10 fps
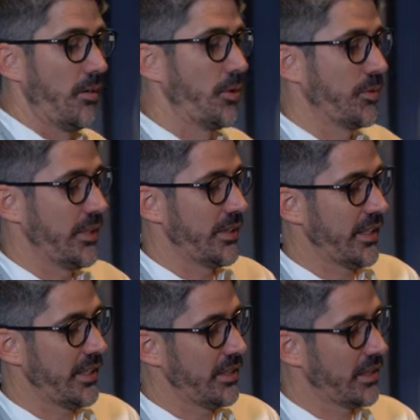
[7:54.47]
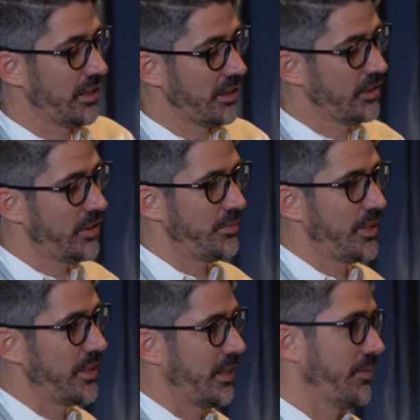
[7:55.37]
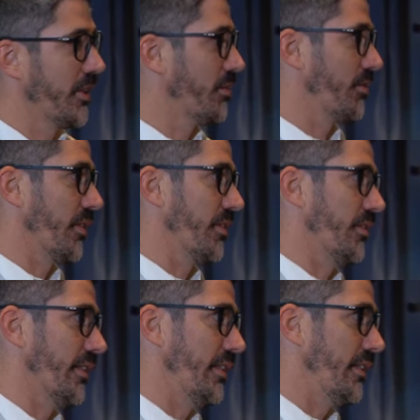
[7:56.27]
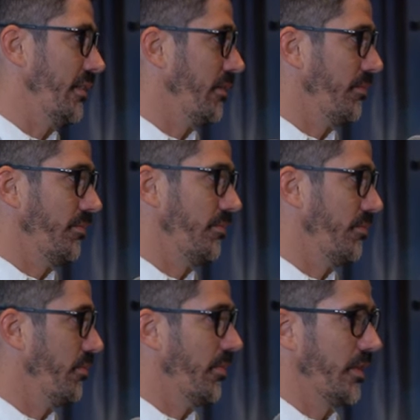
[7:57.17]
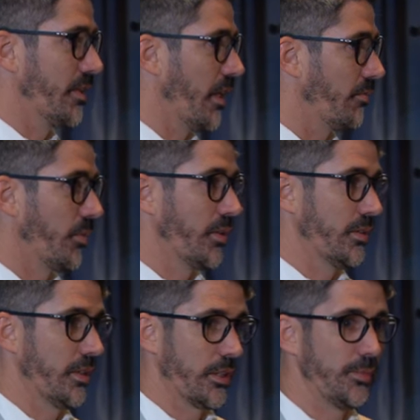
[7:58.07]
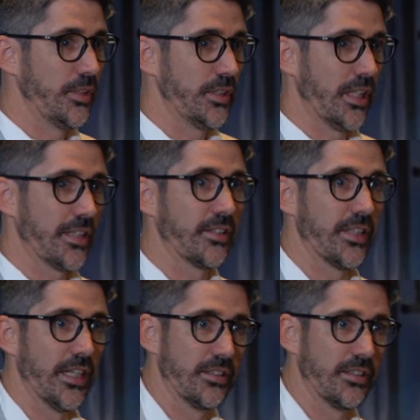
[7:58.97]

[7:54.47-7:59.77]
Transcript: But when you get into equipment, that becomes very it's not the community's not there yet.